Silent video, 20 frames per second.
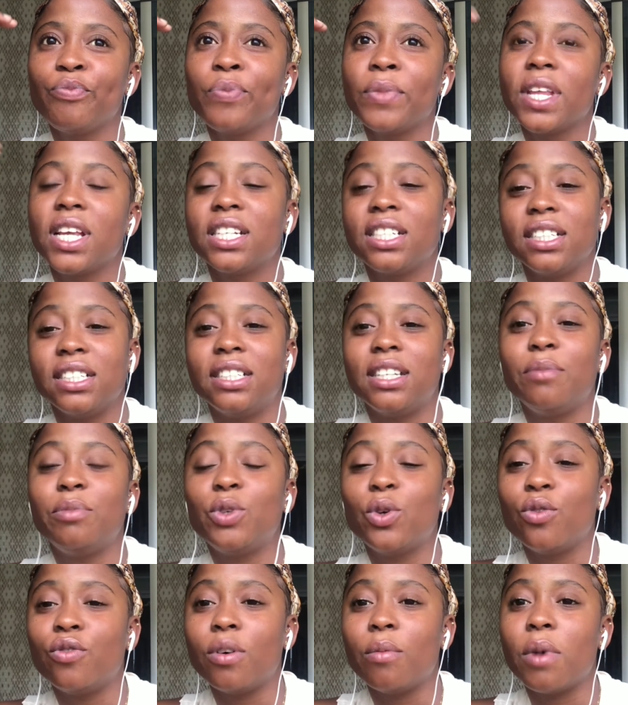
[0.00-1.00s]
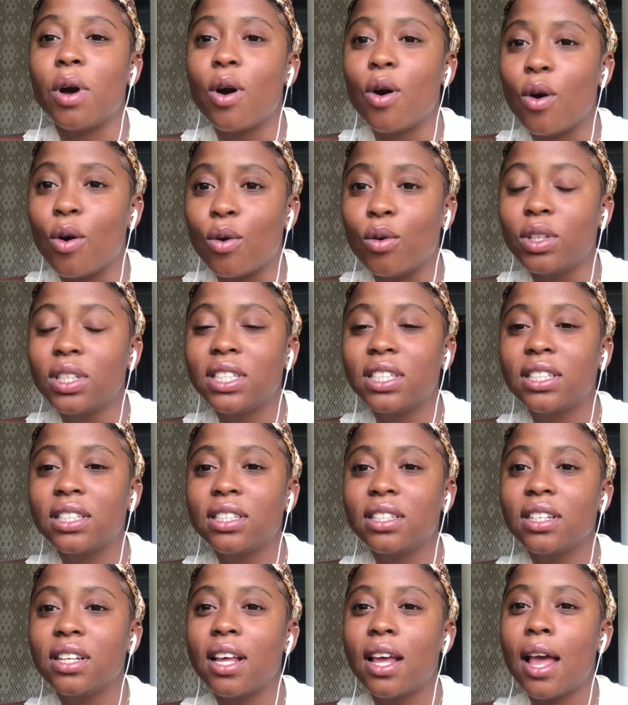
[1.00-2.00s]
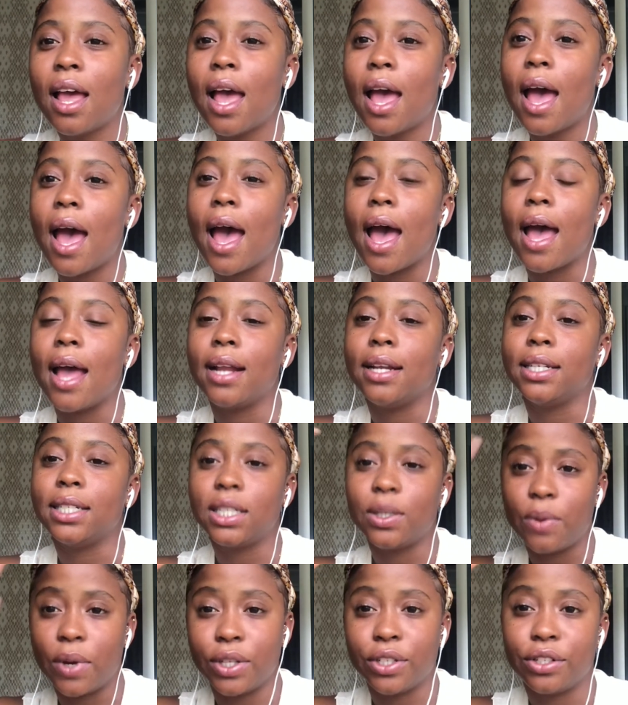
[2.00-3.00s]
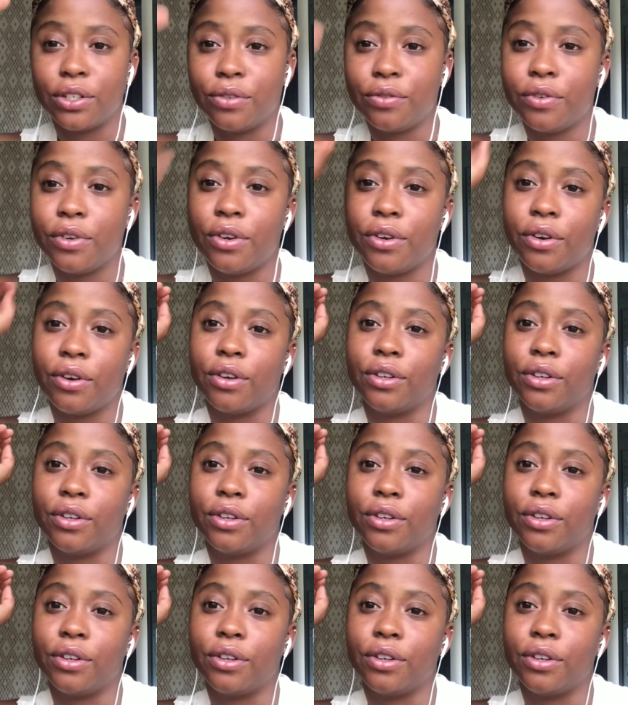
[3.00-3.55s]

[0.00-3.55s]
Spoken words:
she stepped over my house and she went to the funeral.